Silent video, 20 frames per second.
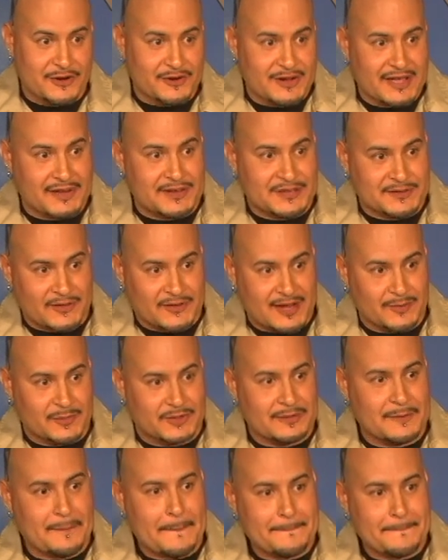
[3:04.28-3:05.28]
Hernandez
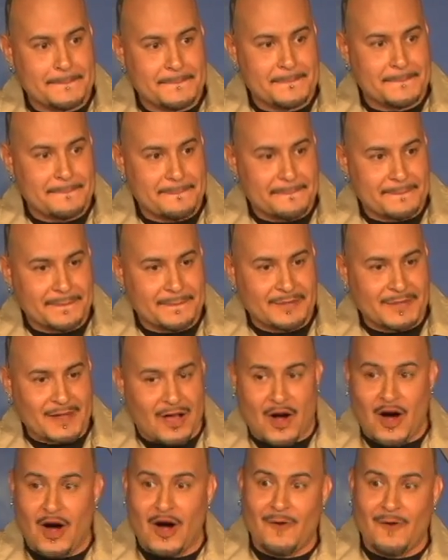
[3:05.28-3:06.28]
family.
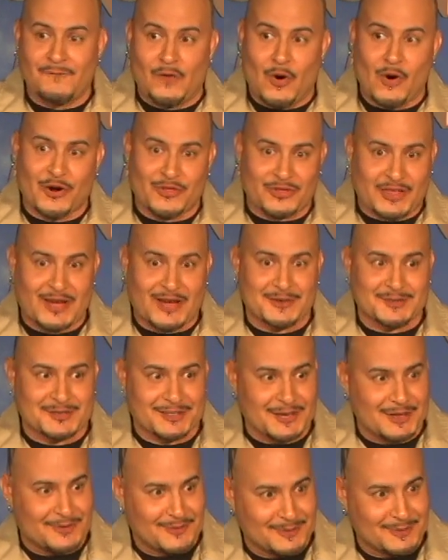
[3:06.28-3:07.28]
All
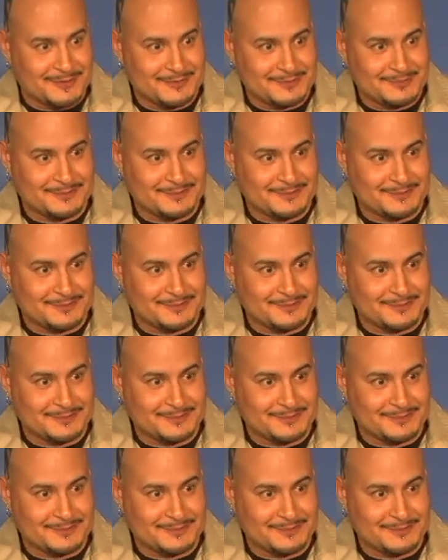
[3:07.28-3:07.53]
4,000 of them.